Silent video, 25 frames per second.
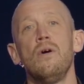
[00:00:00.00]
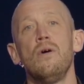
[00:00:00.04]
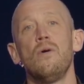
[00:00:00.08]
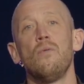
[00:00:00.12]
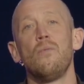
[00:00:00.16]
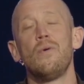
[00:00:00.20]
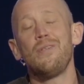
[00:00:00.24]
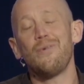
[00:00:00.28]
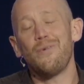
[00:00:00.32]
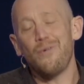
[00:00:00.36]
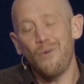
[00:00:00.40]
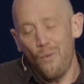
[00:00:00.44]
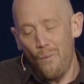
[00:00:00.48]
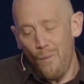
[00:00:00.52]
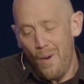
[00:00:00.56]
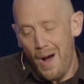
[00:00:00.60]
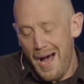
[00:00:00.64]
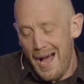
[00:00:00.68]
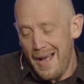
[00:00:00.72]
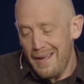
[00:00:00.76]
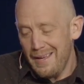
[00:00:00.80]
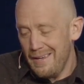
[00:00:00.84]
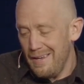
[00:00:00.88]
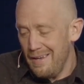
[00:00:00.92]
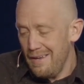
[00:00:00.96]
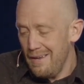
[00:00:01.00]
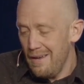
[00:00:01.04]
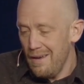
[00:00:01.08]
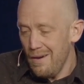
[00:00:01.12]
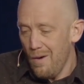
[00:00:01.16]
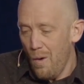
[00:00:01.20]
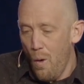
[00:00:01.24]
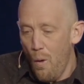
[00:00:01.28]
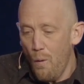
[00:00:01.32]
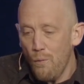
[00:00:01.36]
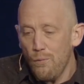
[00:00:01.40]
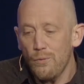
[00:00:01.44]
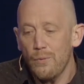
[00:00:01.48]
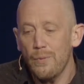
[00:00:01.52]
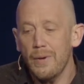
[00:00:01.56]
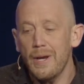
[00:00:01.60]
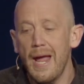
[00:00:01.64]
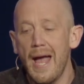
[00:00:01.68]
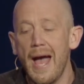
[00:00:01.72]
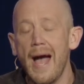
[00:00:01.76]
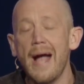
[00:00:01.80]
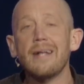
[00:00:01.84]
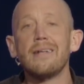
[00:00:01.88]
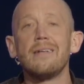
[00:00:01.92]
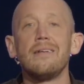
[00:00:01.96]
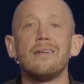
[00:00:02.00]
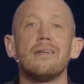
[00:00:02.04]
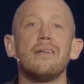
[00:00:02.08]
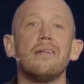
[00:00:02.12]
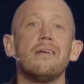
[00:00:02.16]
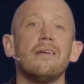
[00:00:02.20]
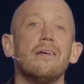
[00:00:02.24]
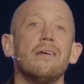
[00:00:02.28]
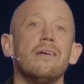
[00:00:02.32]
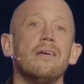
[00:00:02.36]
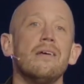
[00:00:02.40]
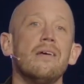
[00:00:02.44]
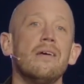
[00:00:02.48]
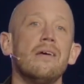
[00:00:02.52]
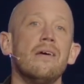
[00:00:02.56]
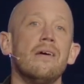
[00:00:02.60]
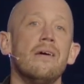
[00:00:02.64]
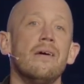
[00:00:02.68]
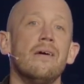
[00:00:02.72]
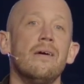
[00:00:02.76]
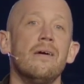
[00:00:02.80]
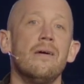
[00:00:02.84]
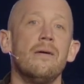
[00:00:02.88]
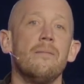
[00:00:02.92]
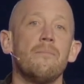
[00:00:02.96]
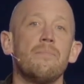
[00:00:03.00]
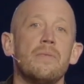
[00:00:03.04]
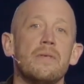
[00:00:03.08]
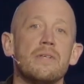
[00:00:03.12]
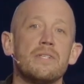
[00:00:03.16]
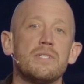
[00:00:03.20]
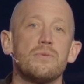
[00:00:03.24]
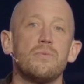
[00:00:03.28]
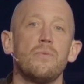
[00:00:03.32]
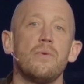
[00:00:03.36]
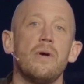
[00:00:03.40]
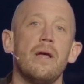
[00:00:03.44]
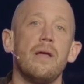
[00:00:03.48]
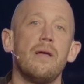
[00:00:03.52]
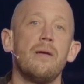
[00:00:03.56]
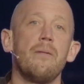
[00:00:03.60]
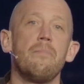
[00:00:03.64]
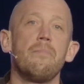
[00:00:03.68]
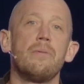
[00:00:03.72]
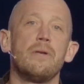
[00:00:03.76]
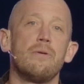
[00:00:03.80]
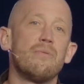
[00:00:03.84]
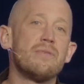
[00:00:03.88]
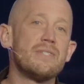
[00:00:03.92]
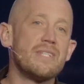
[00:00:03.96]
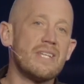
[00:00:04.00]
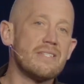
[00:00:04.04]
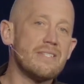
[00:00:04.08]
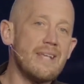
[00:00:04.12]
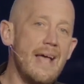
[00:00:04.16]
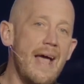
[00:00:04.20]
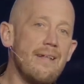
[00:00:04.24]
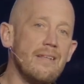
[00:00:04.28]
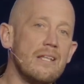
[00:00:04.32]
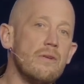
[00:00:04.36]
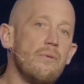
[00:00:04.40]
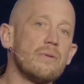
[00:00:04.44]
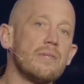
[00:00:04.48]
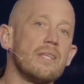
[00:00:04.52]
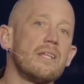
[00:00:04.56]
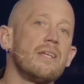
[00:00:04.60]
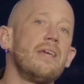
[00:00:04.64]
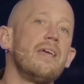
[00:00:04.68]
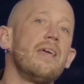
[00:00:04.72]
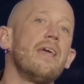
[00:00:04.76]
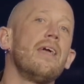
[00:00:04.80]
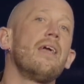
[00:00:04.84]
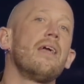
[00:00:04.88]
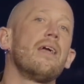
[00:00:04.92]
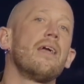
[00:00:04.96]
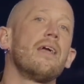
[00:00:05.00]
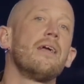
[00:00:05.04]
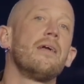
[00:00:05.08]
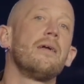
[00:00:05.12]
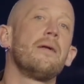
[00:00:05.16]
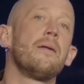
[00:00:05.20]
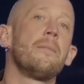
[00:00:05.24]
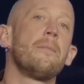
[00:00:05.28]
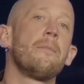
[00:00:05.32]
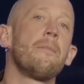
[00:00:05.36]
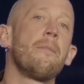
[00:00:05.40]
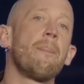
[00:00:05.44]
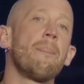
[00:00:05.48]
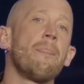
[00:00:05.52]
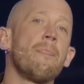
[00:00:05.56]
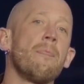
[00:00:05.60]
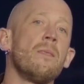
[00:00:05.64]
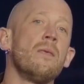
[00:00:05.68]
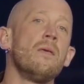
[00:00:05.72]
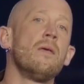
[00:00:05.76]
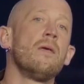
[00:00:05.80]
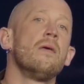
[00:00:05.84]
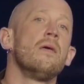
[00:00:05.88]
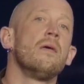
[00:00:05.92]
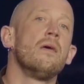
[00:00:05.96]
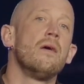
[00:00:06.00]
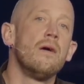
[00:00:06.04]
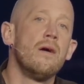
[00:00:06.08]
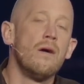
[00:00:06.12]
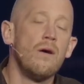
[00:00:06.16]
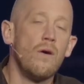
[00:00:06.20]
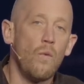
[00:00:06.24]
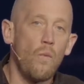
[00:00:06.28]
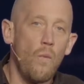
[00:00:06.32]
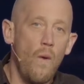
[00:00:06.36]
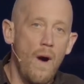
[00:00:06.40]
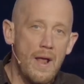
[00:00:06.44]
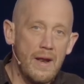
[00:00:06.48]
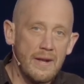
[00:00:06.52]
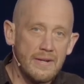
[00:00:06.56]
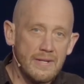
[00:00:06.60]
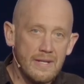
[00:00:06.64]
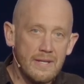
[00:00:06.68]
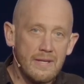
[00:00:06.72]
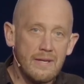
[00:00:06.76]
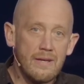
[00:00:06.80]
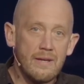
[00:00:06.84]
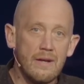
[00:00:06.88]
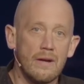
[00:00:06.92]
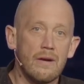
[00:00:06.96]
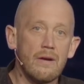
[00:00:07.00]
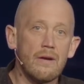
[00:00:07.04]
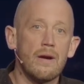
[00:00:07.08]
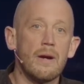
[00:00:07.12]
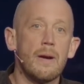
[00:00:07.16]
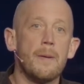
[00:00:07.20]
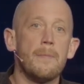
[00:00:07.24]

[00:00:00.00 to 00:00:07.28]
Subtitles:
We don't know why he overreacted this way, but it was exactly what the king wanted to hear.